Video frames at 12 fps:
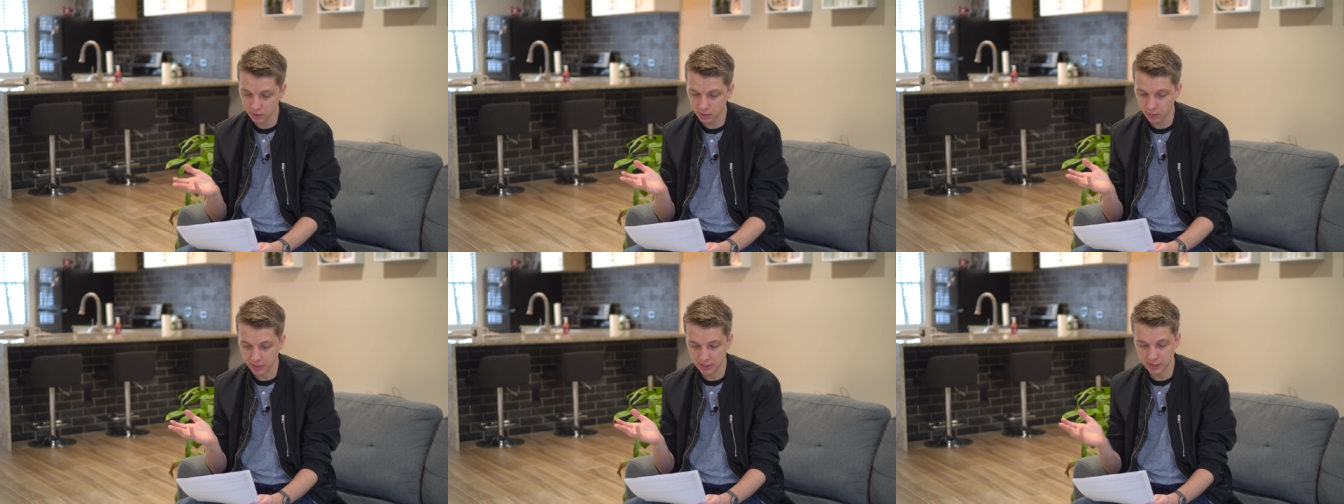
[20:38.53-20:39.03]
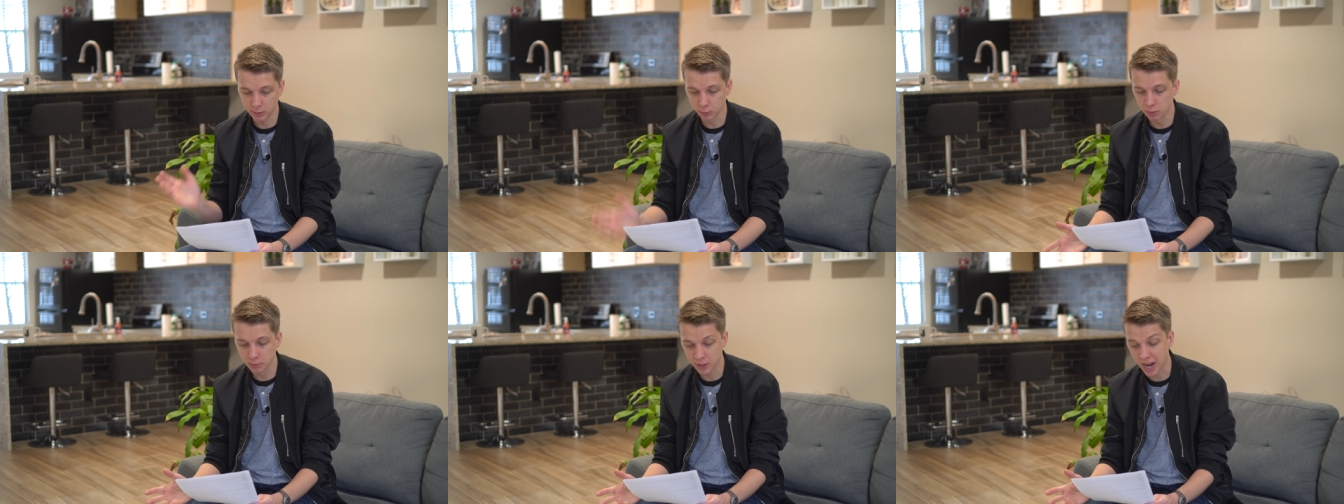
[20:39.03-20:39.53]
There is a
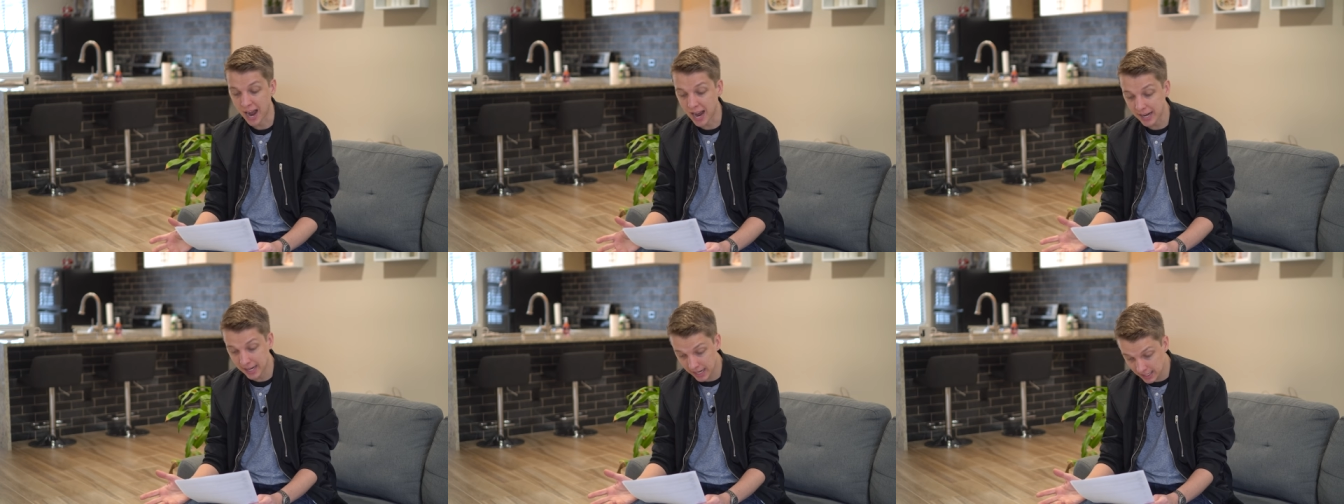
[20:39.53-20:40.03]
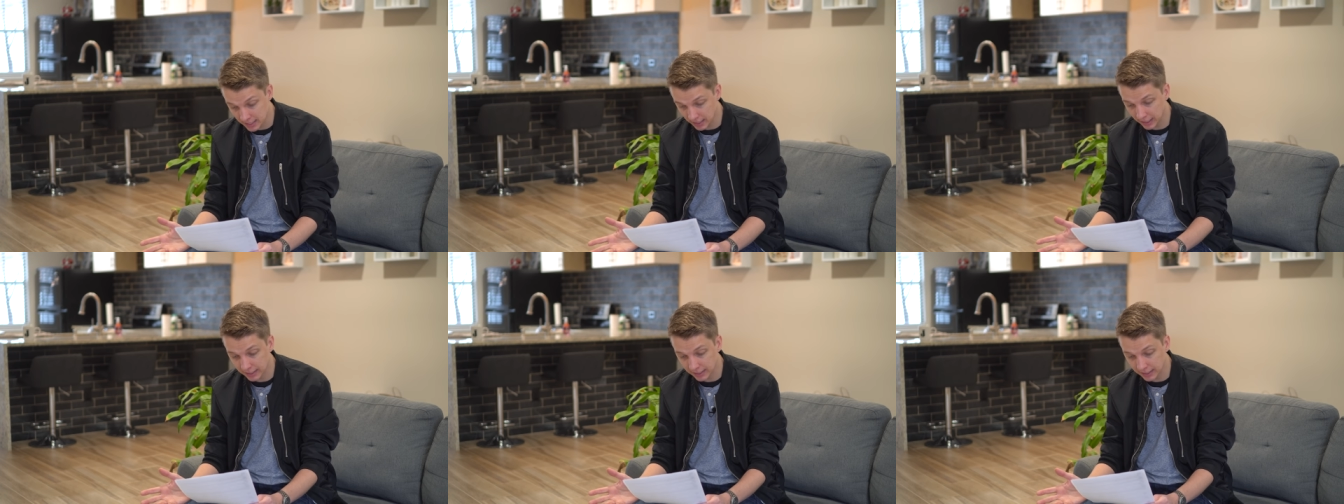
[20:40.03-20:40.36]
rumored high-end